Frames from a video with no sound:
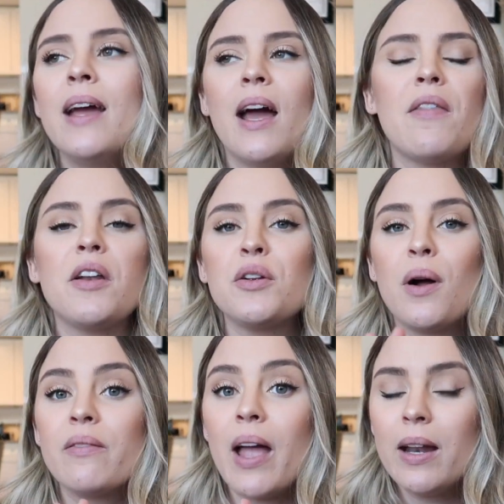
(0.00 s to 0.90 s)
And then you don't
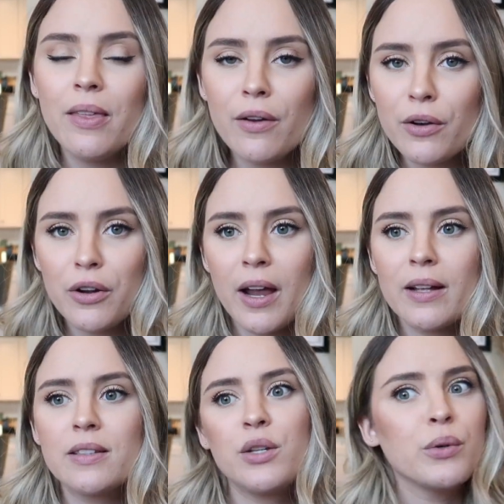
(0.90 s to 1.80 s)
have anything on your
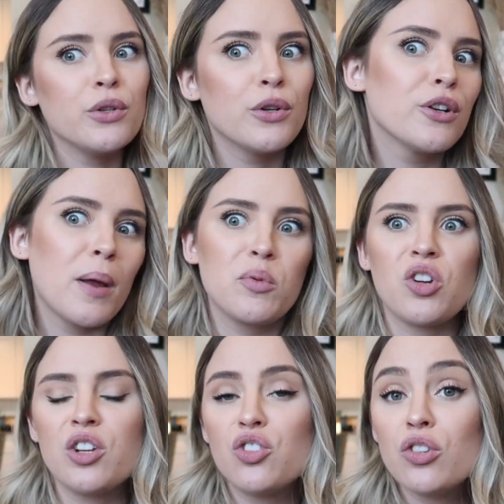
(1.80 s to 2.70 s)
hands. You can do your diaper
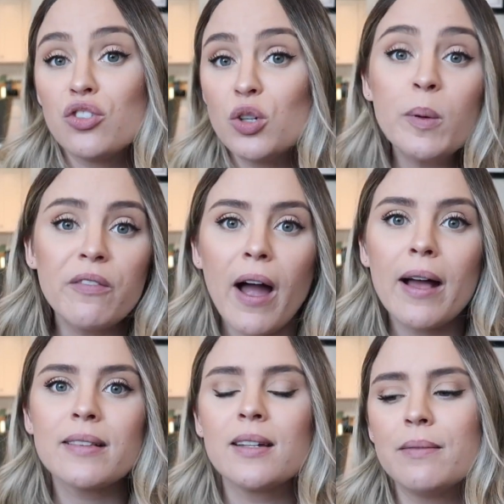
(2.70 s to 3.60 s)
change super
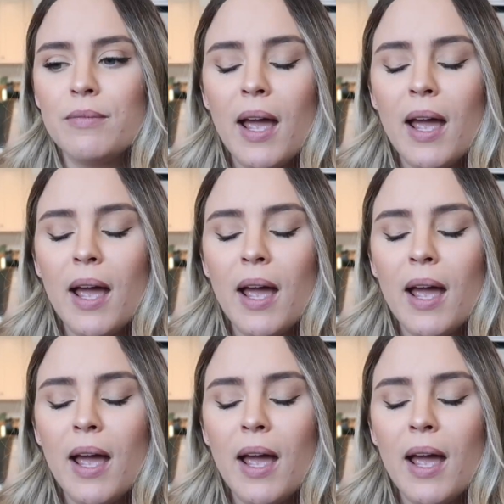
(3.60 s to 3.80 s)
fast